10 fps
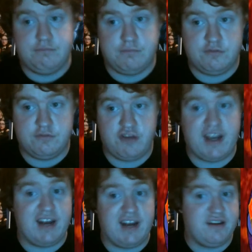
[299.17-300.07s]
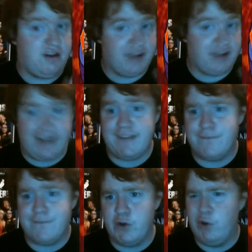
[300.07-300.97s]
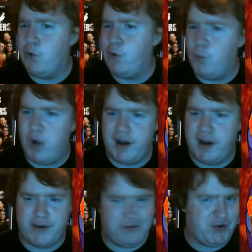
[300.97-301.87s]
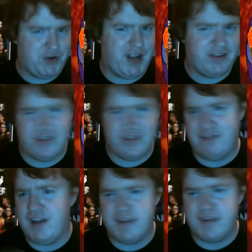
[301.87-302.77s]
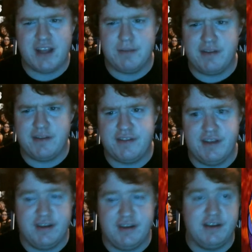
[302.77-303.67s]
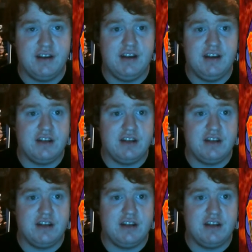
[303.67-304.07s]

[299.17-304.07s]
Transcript: drained, hardly any food or water, trying to survive the elements, and then you